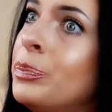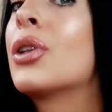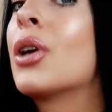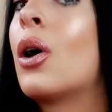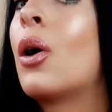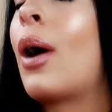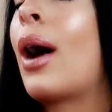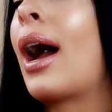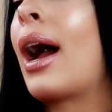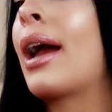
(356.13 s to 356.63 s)

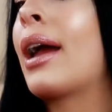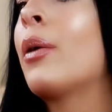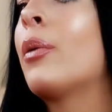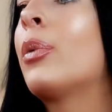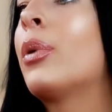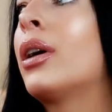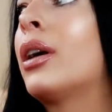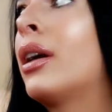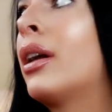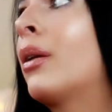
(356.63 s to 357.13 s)
So I
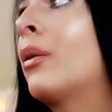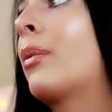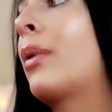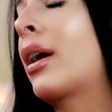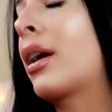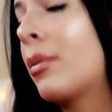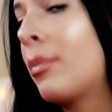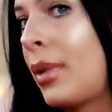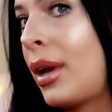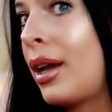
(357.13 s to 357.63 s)
would
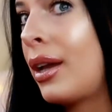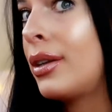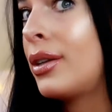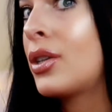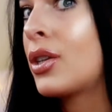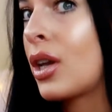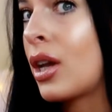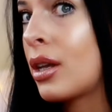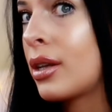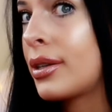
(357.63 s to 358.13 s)

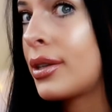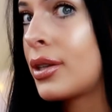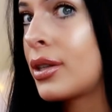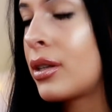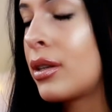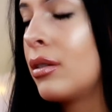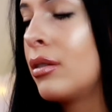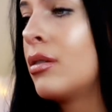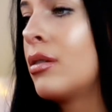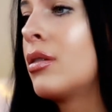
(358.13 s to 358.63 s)
recommend
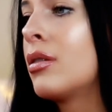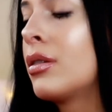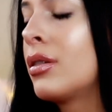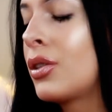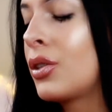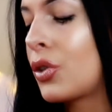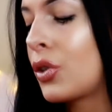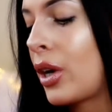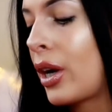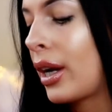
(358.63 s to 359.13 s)
just
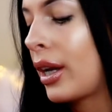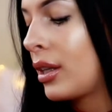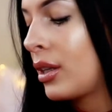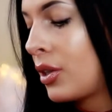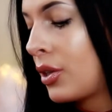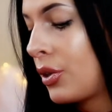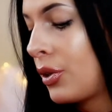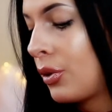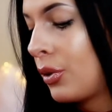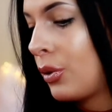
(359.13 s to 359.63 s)
trying
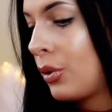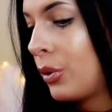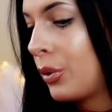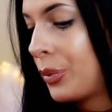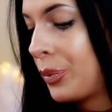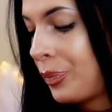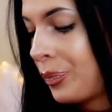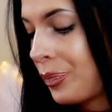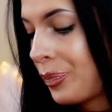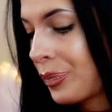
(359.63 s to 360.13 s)

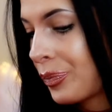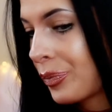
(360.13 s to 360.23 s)
to